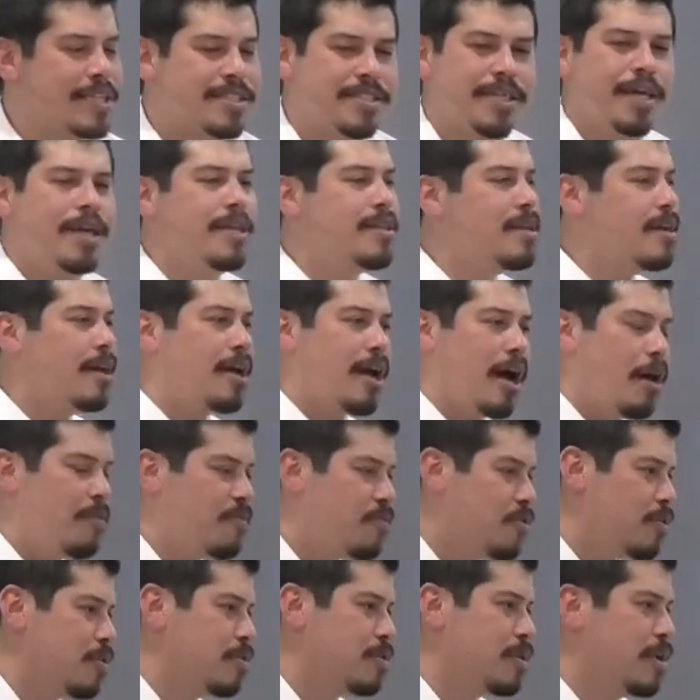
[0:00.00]
see, he didn't come
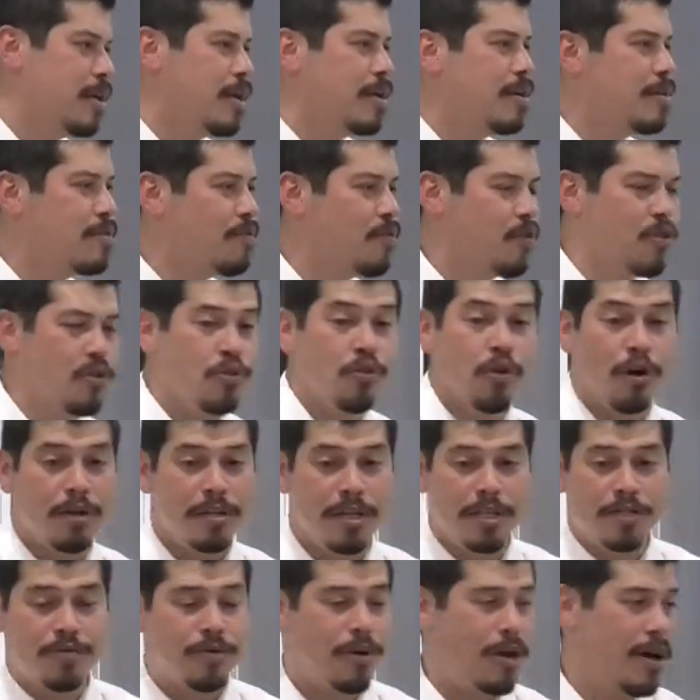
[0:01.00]
for the, for the non
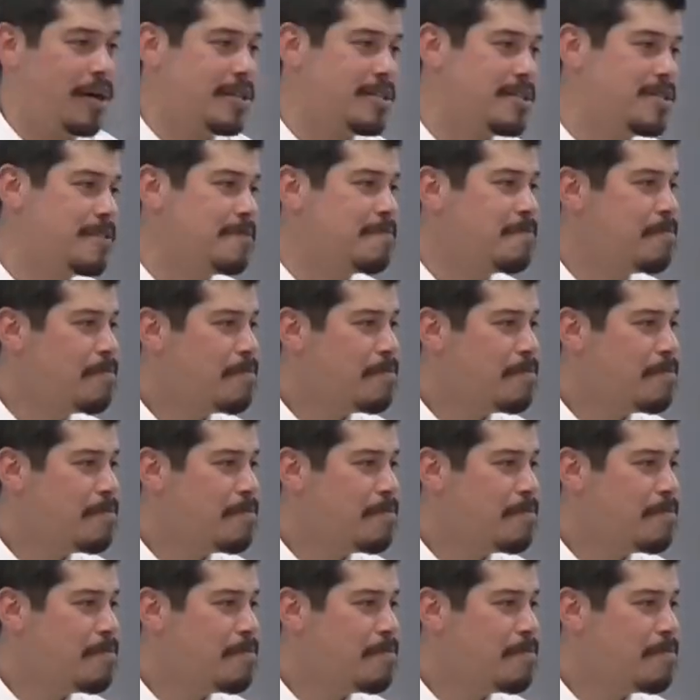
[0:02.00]
Israelites.